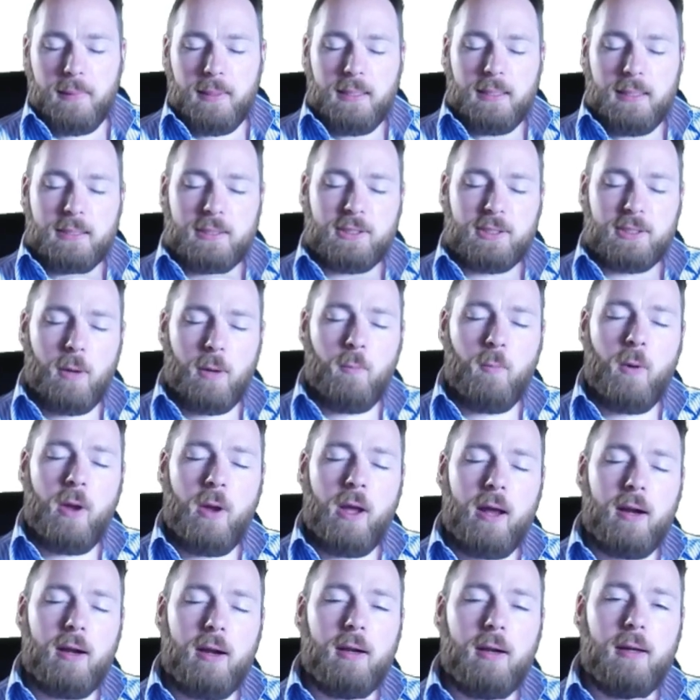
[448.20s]

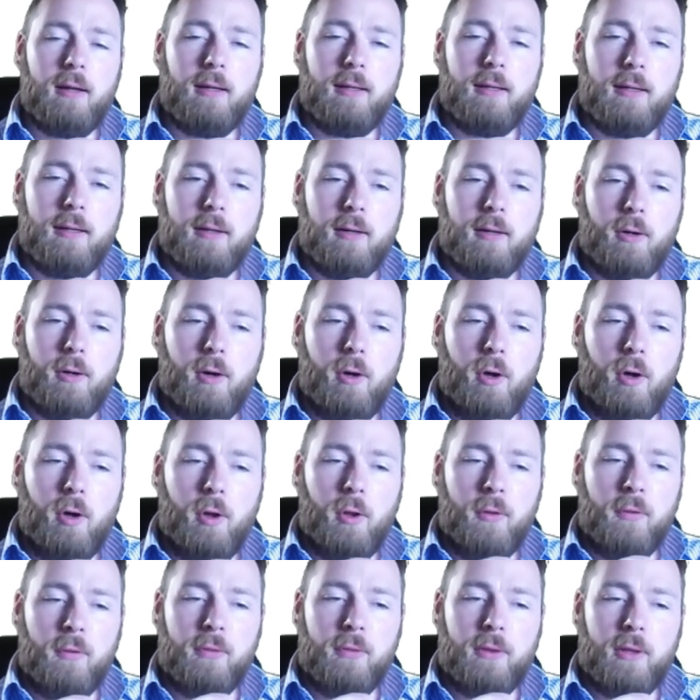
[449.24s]
somewhere
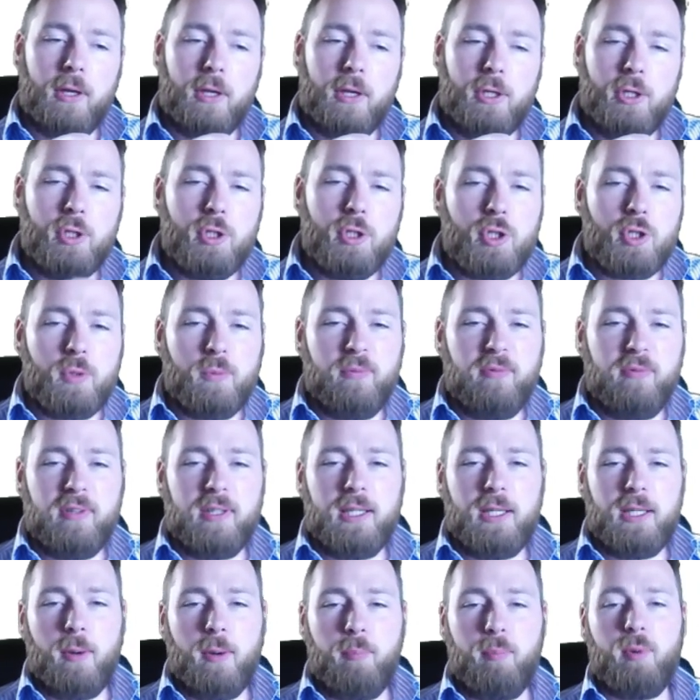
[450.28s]
on a YouTube
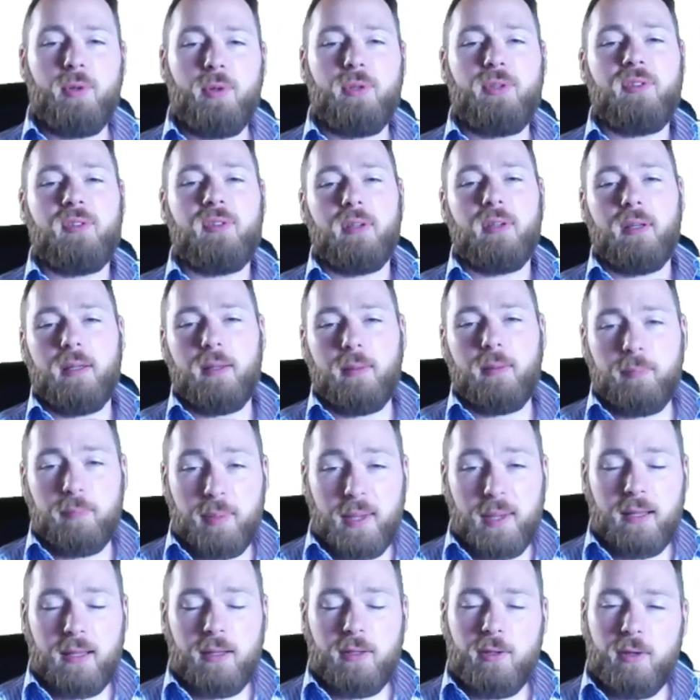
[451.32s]
video put uh,
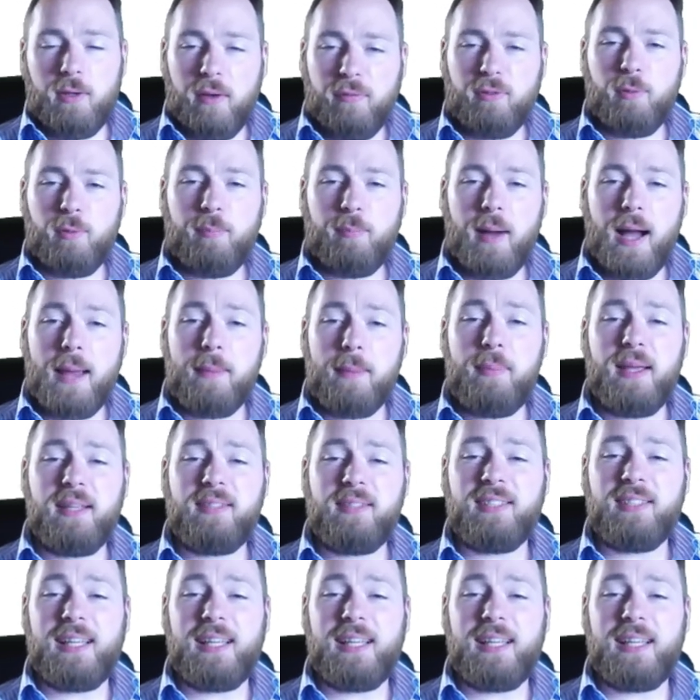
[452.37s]
you have to buy basic